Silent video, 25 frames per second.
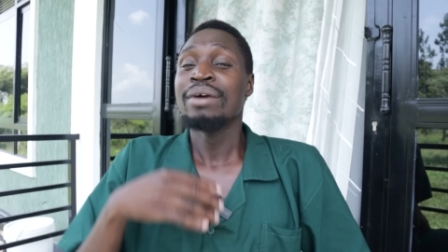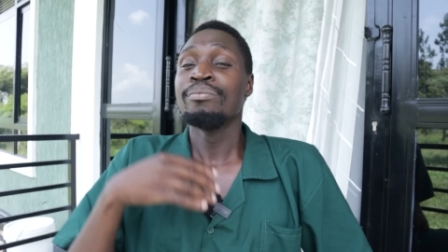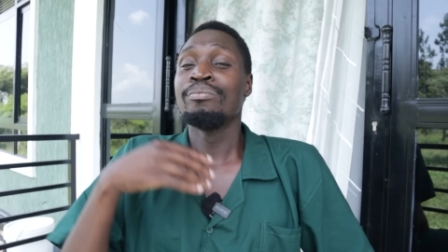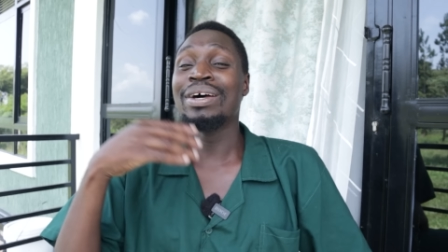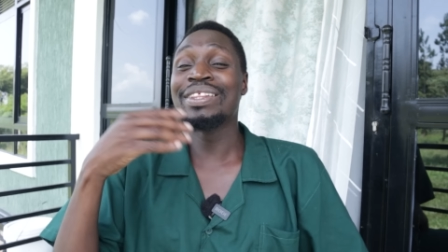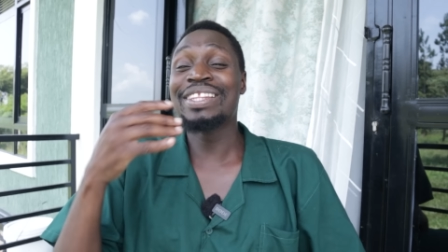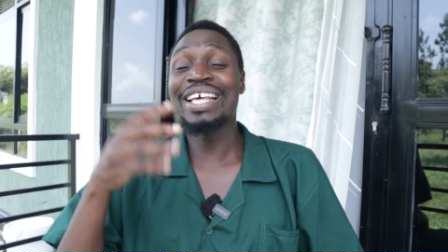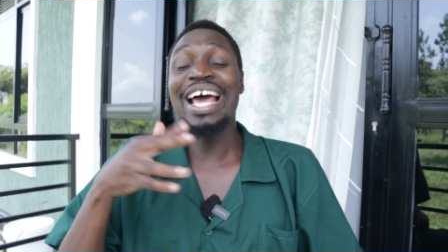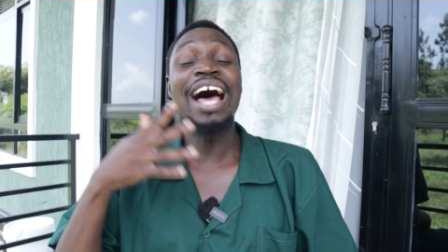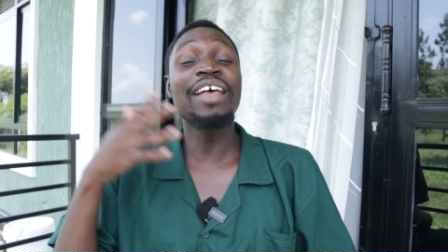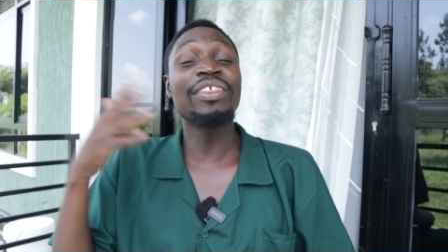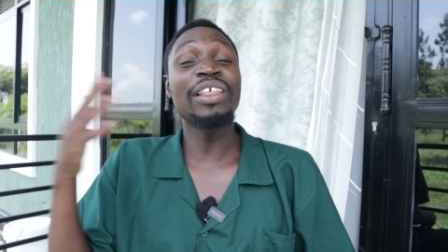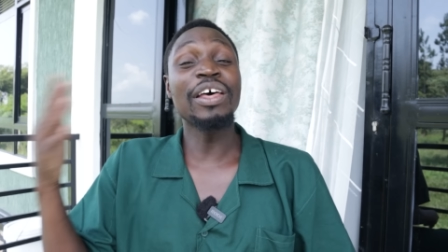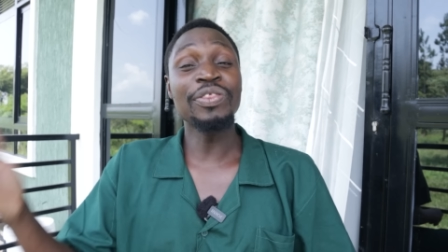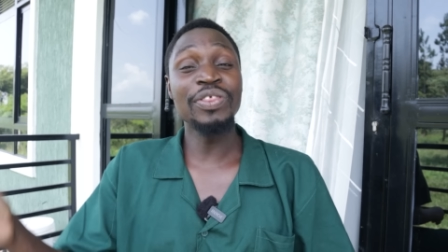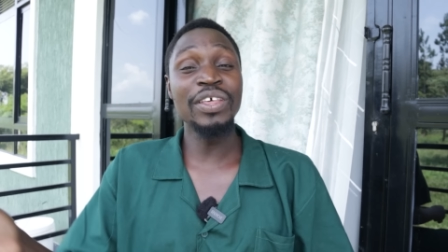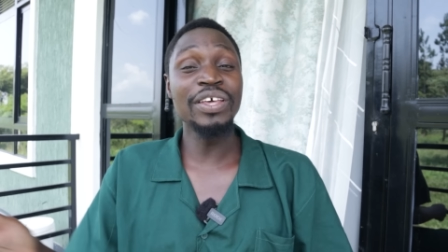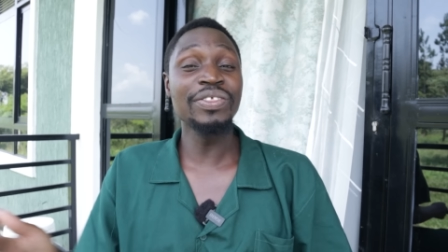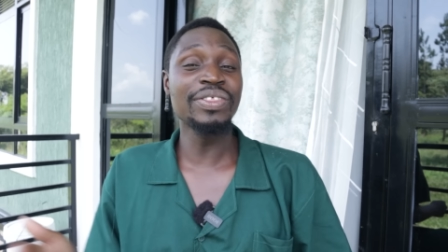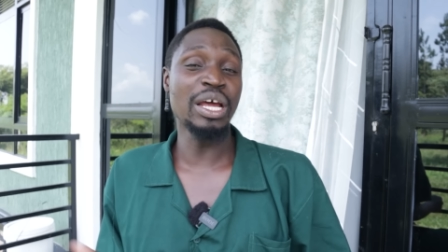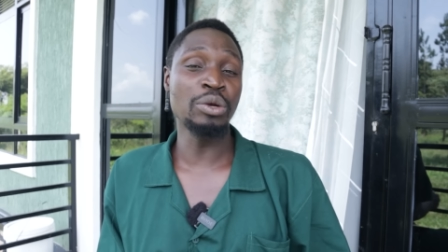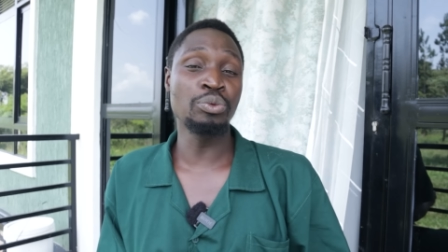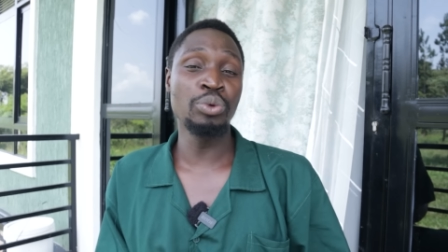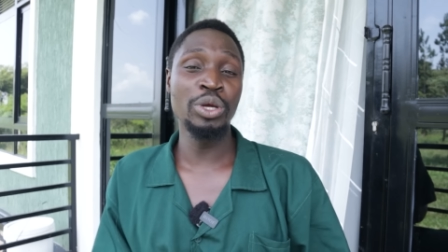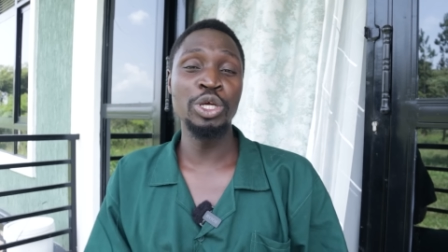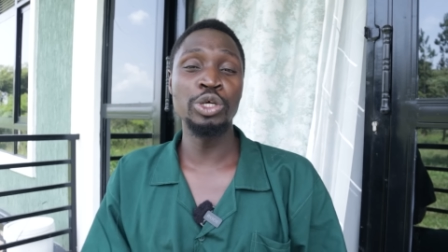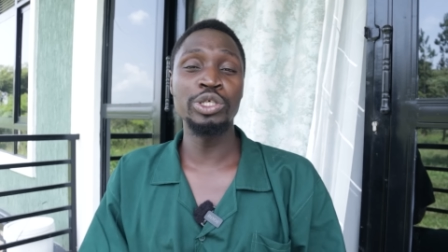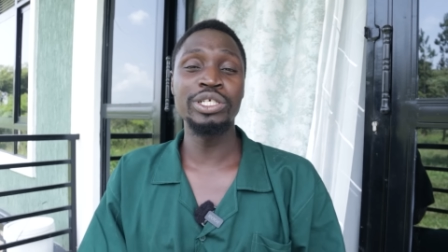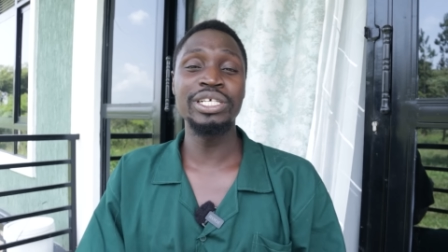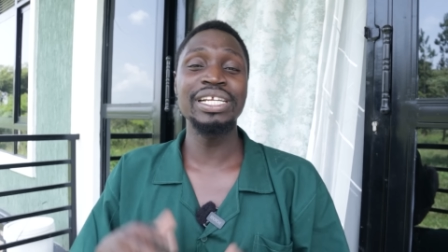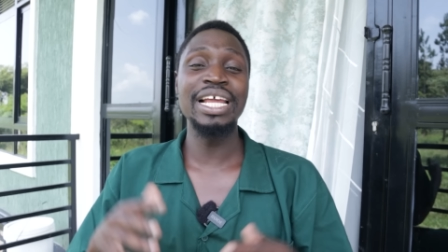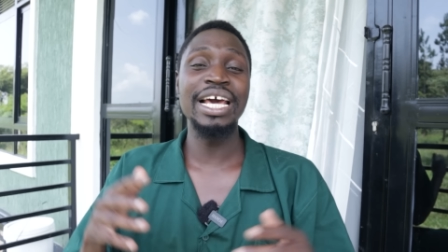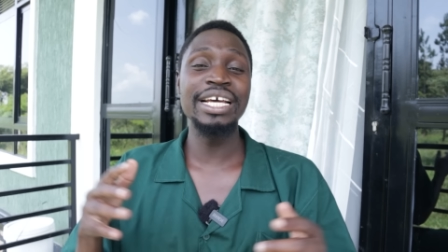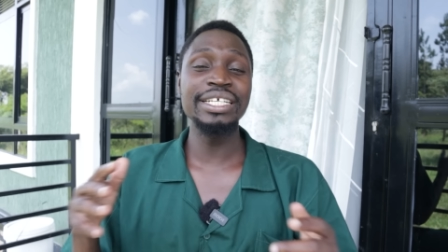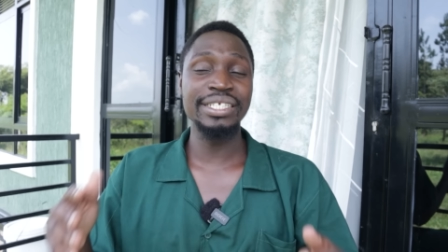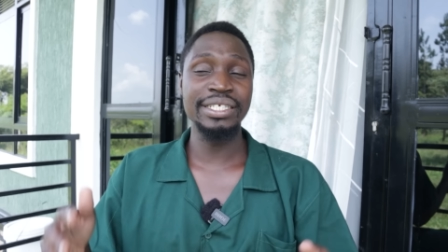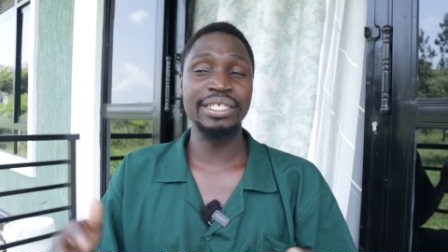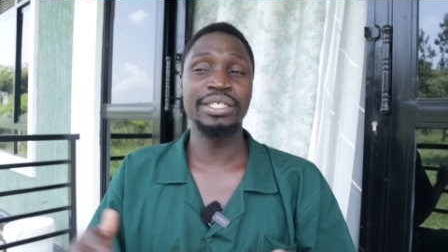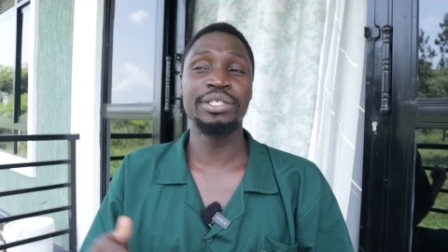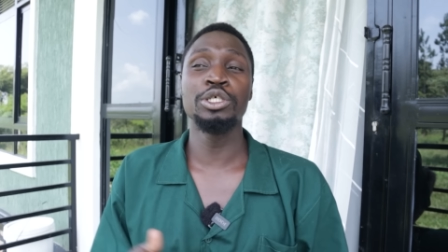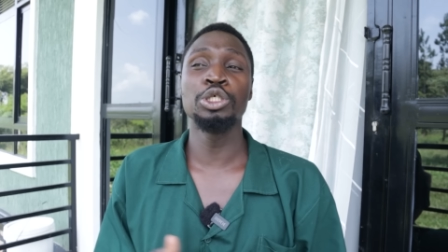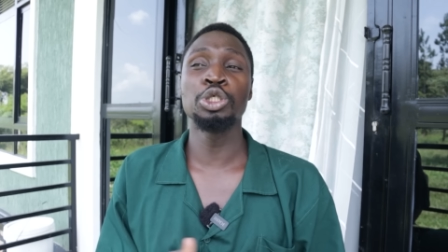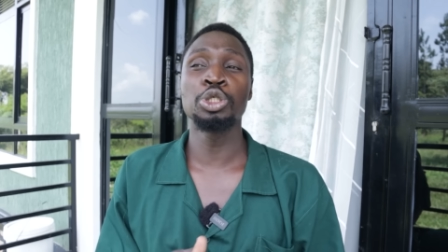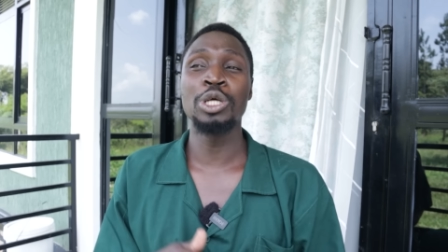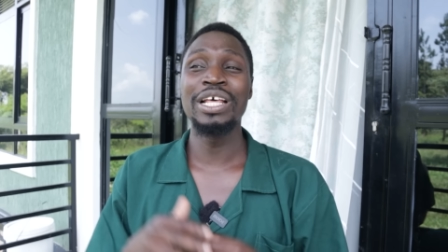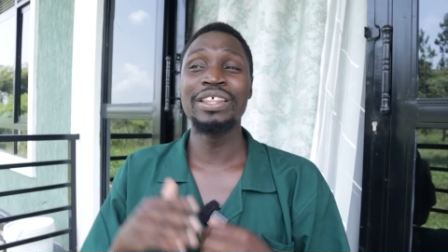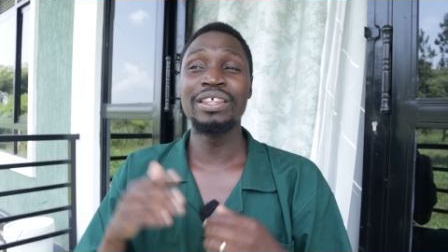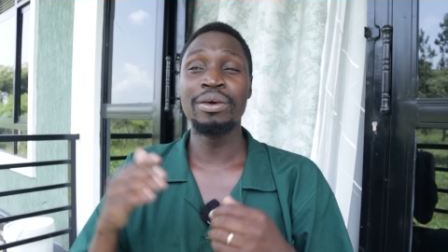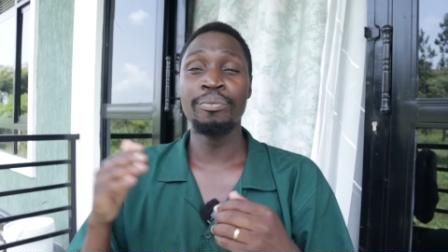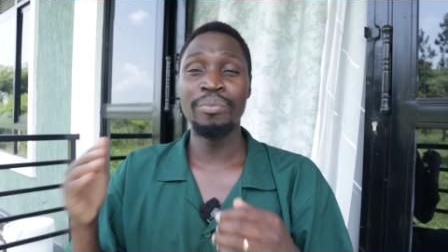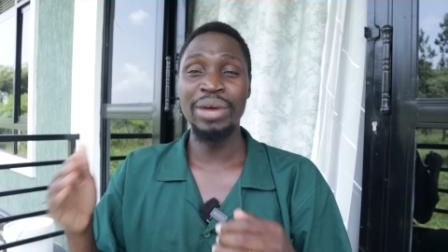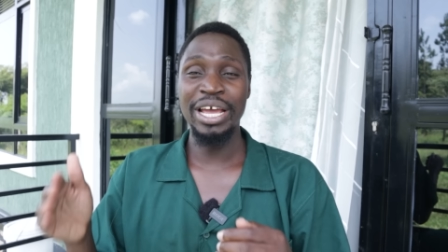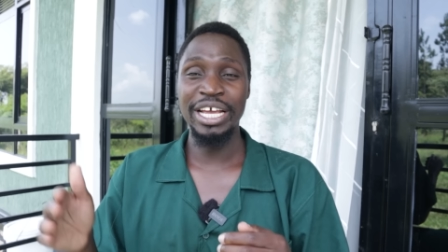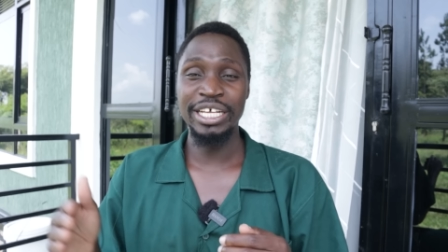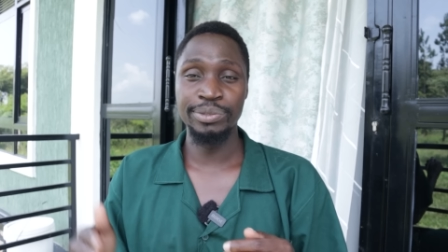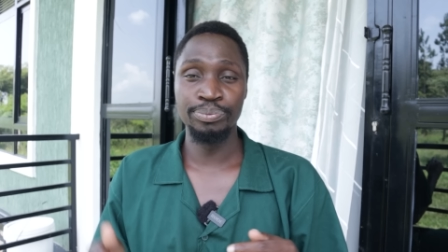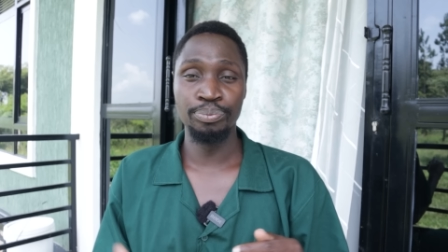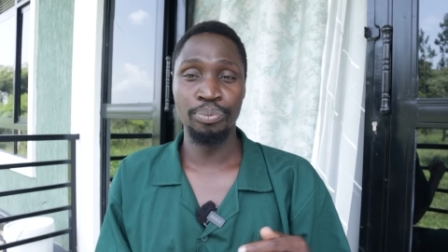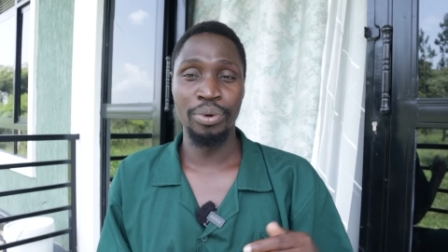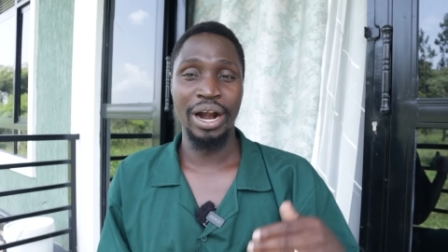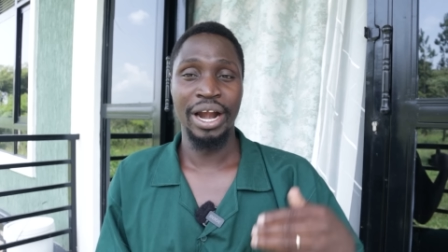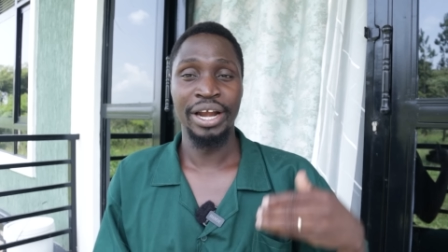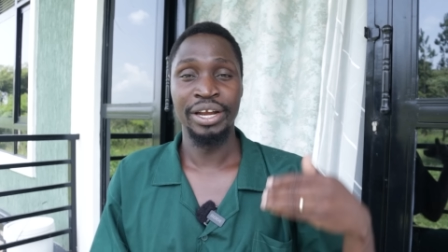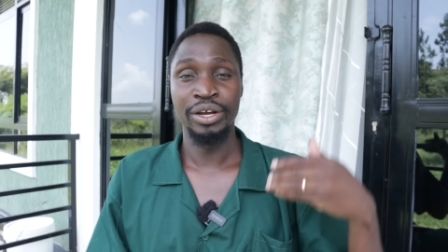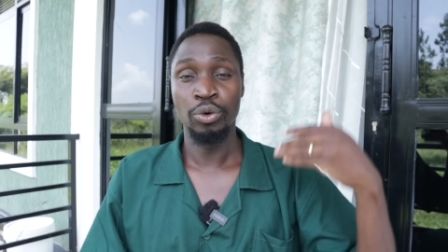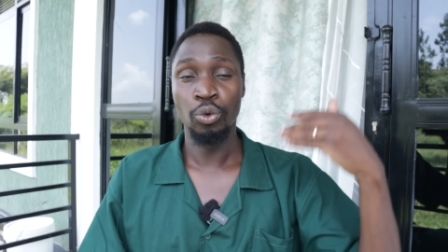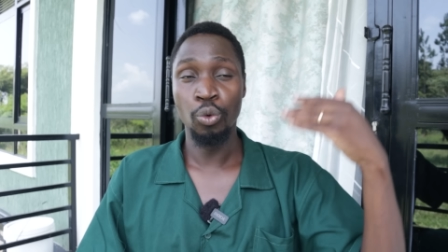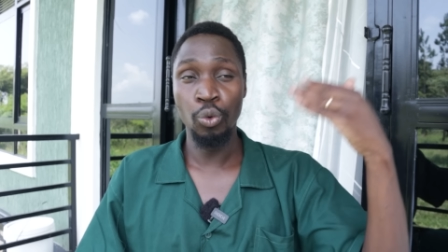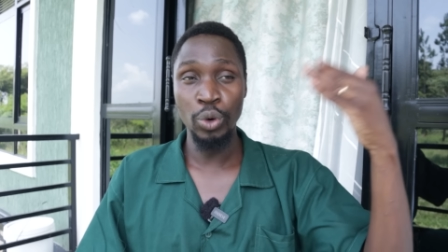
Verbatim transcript: But the other thing that we utilize is usually the maize bran,